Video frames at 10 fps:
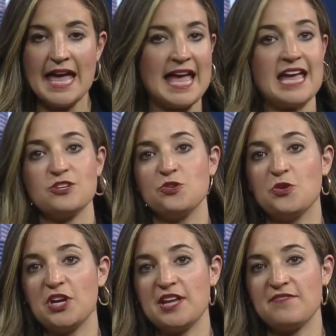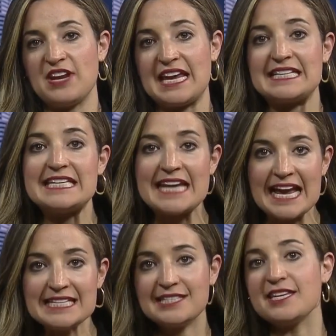Andrew, good evening.
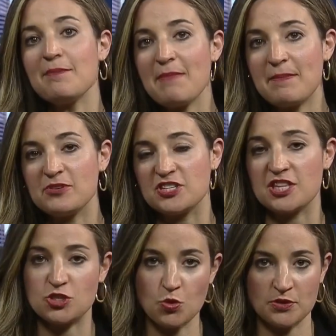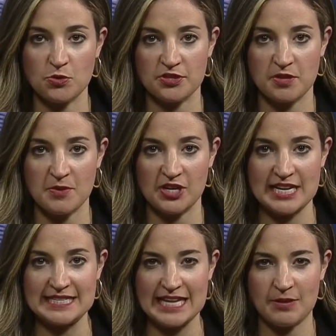Tonight, some members of the Short North
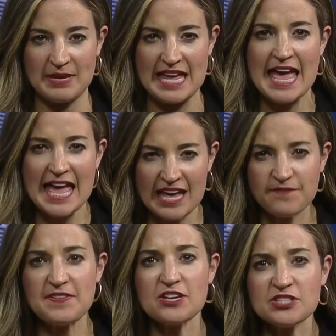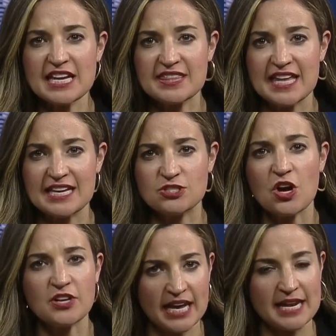community tell me it feels like things
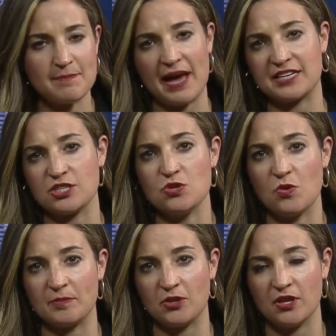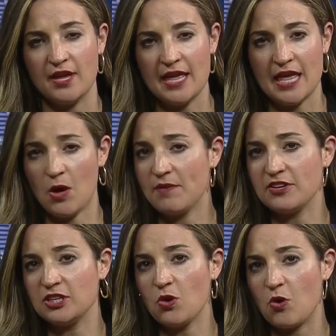are getting back to normal. However,
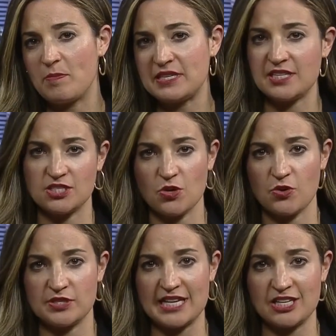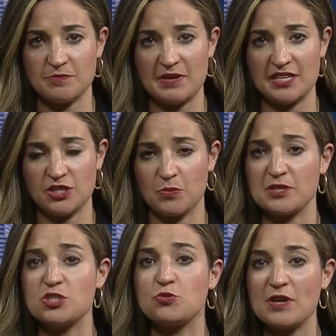a local business owner tells me the
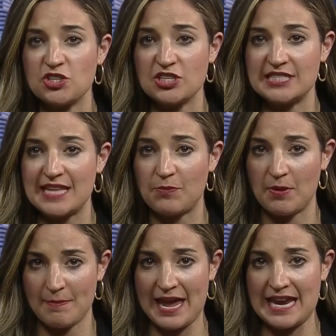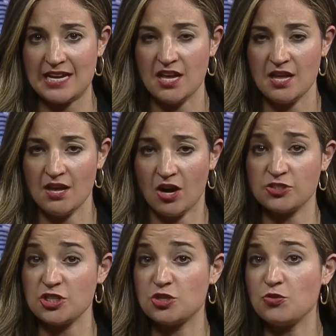restrictions that remain are
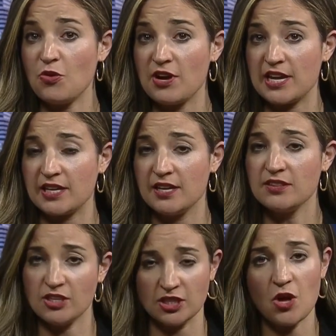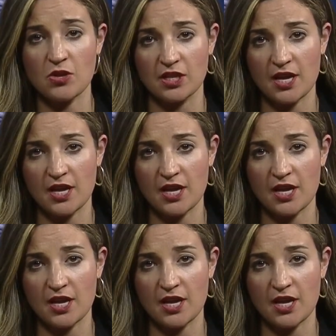destroying the local